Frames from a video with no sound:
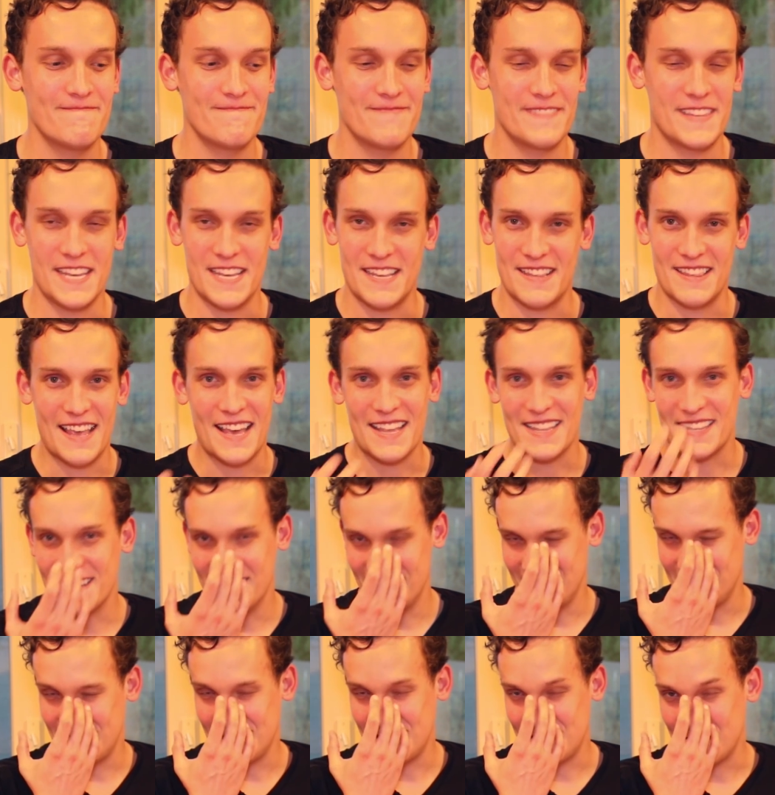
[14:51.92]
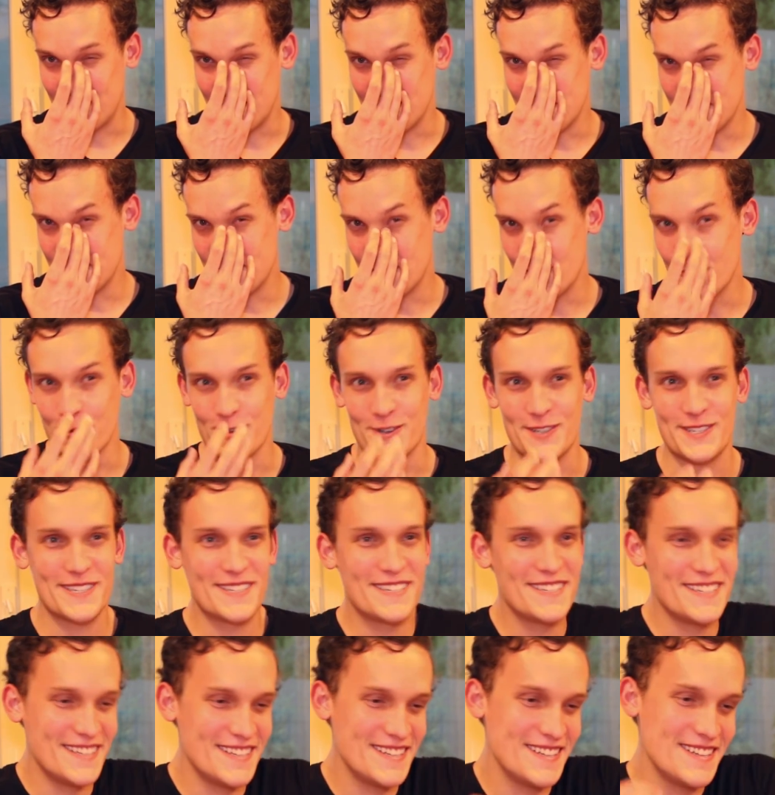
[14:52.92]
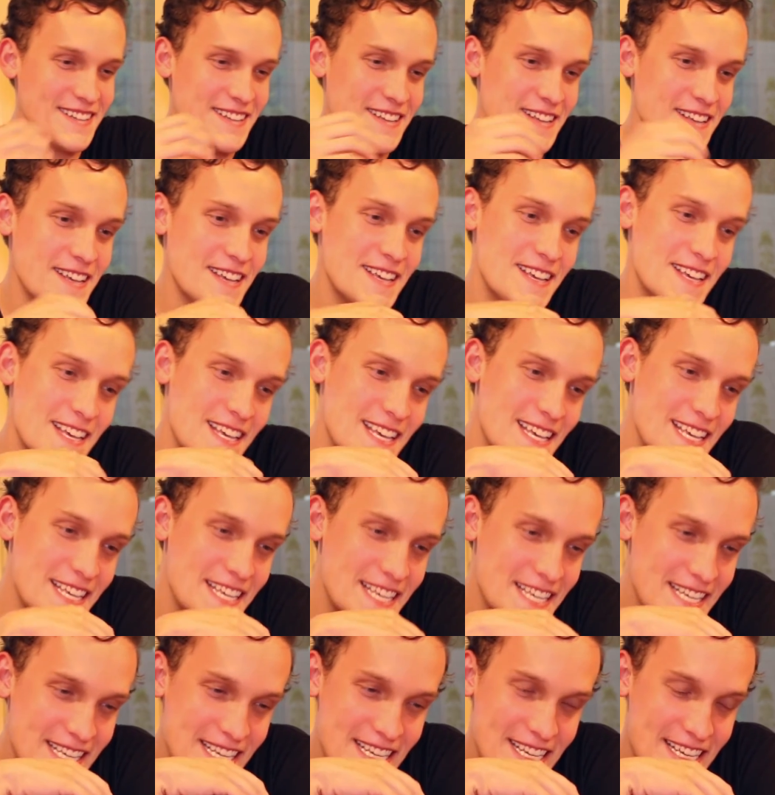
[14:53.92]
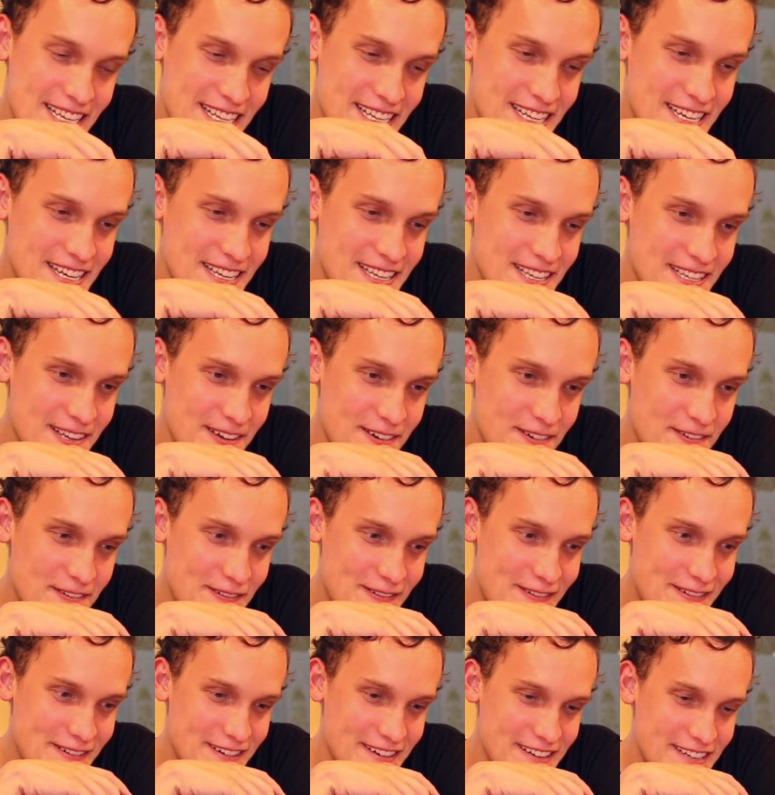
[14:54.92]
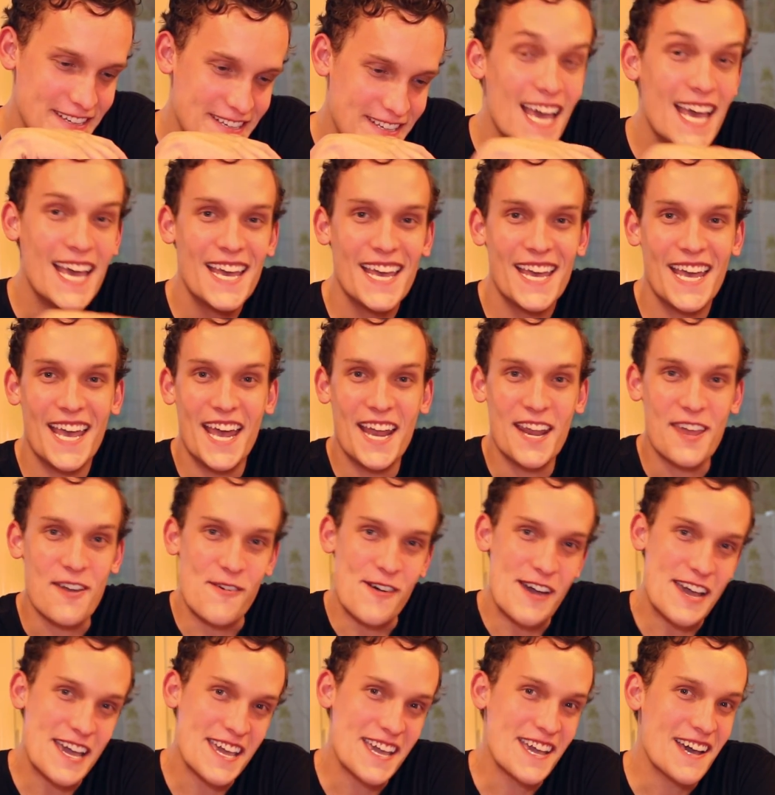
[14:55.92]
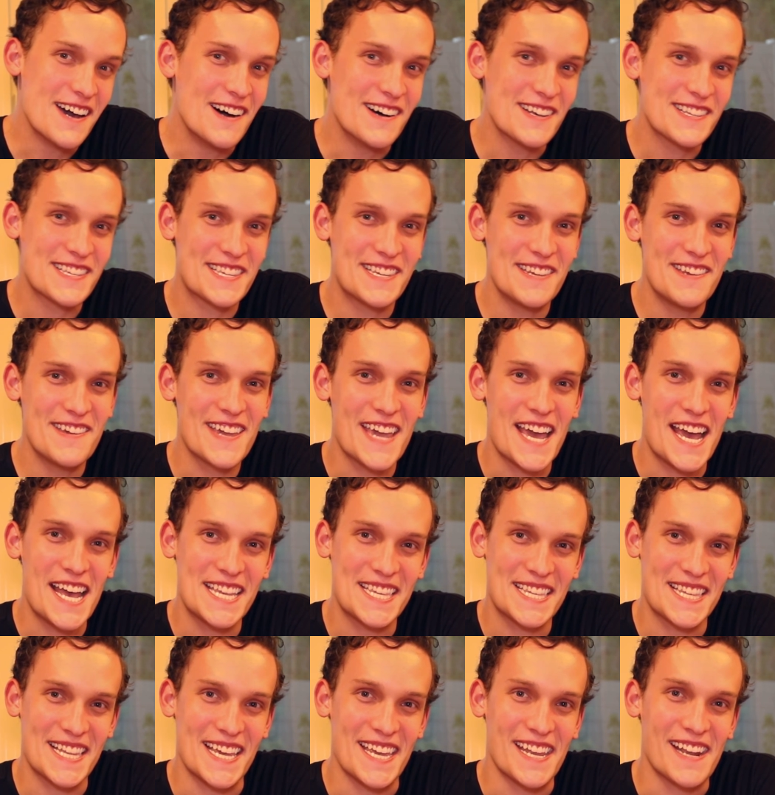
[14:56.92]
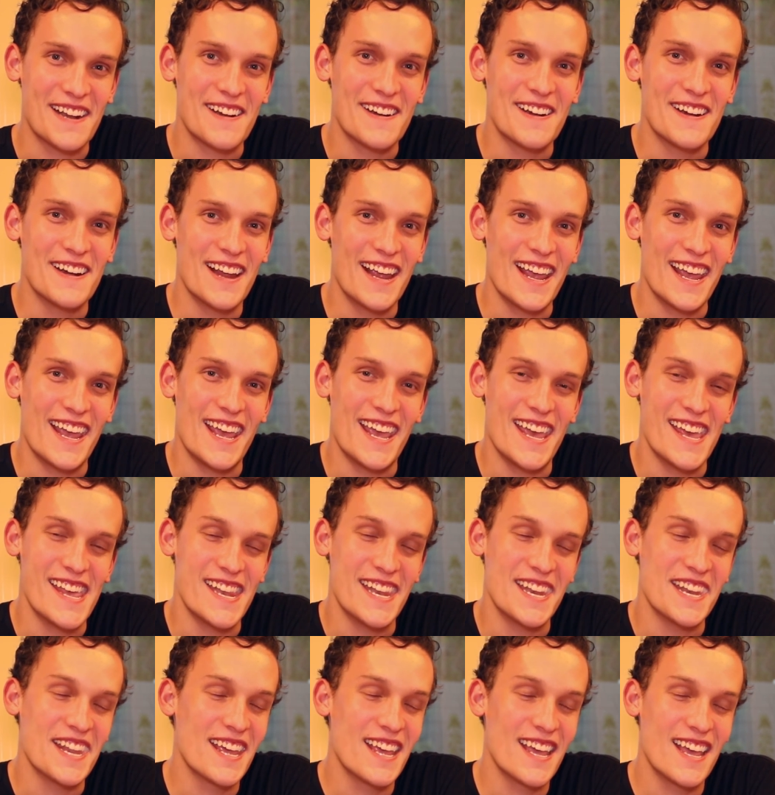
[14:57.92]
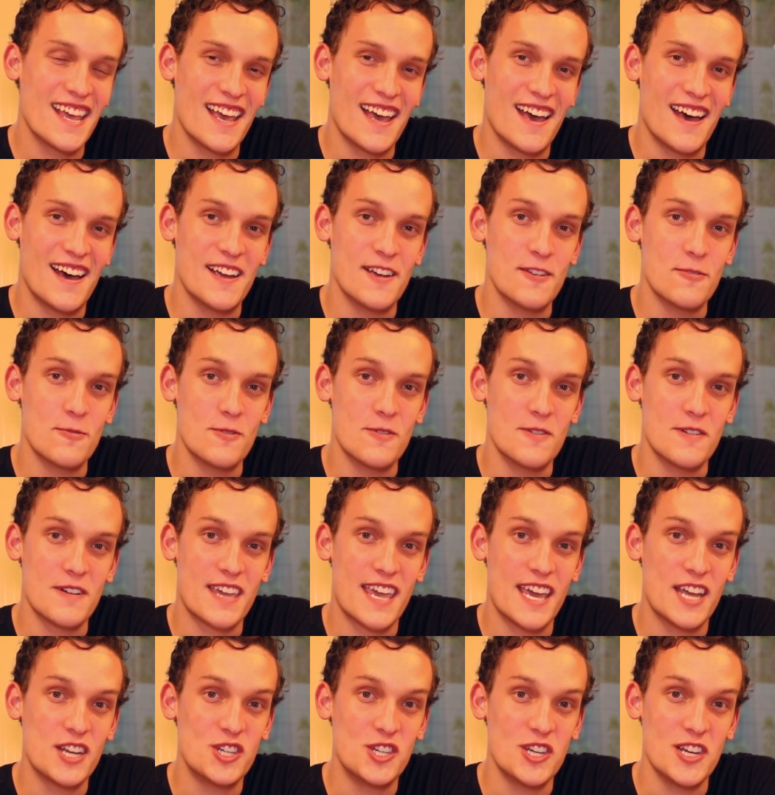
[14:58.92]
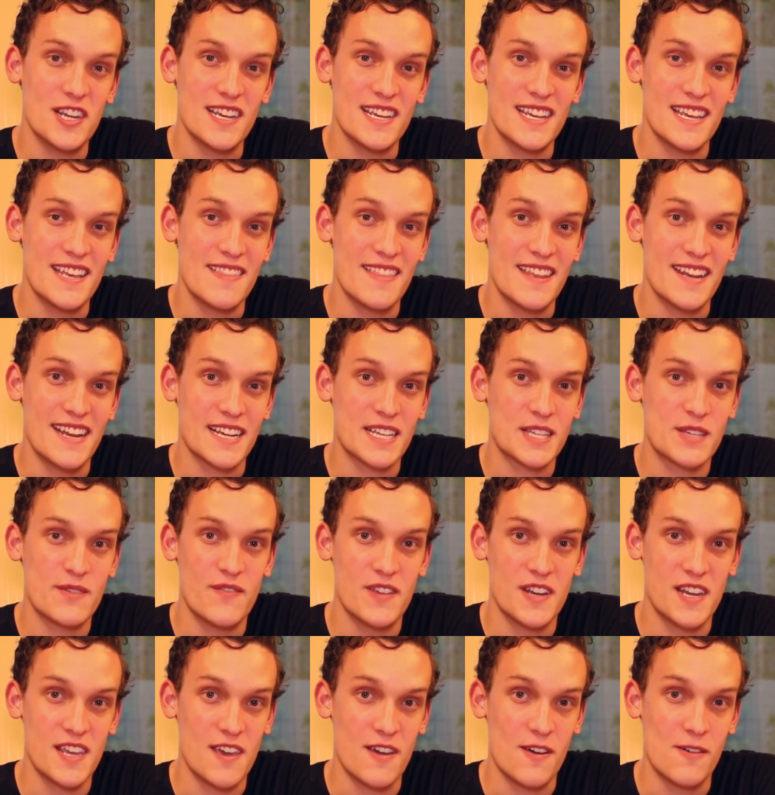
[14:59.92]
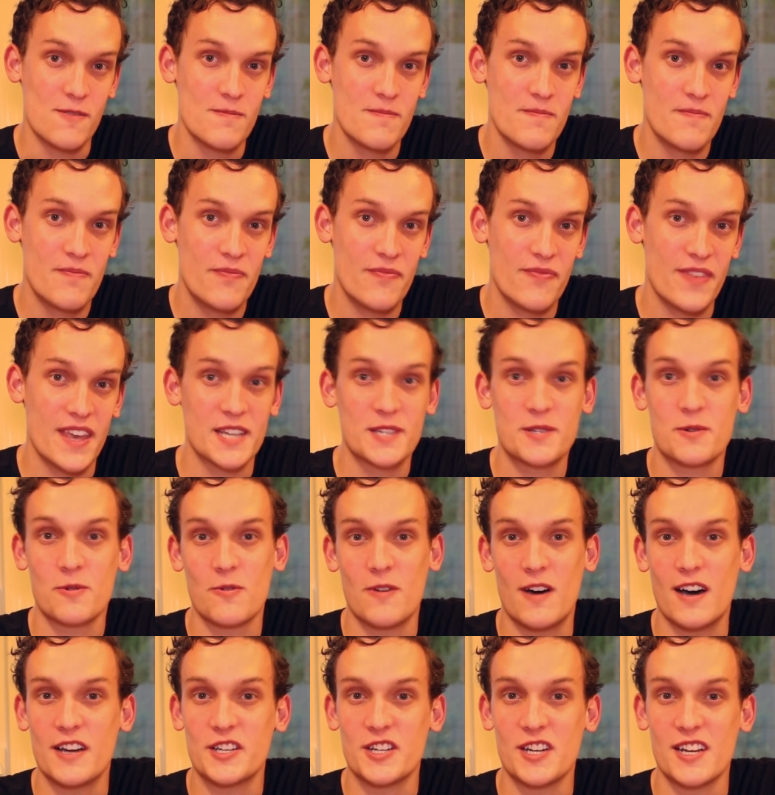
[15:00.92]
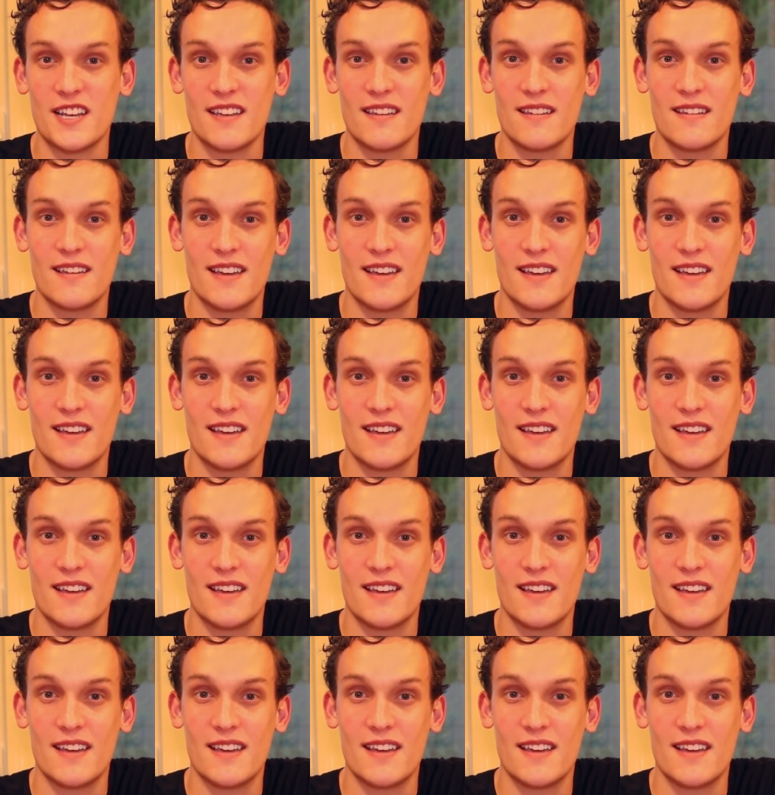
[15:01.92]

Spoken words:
Dude, that's just so forced. Just so forced. Anyway, I'll see you guys later, and I will catch you in the next video. Thanks for watching